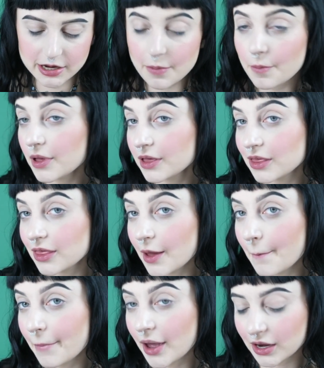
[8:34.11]
dip
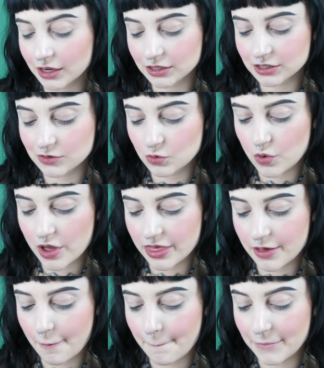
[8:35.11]
that back into
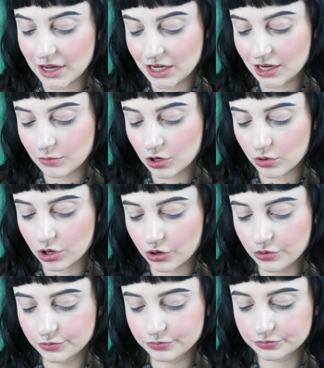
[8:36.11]
the medium
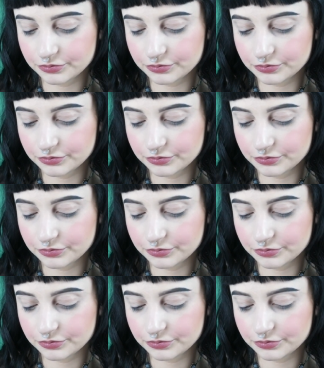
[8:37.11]
cocoa.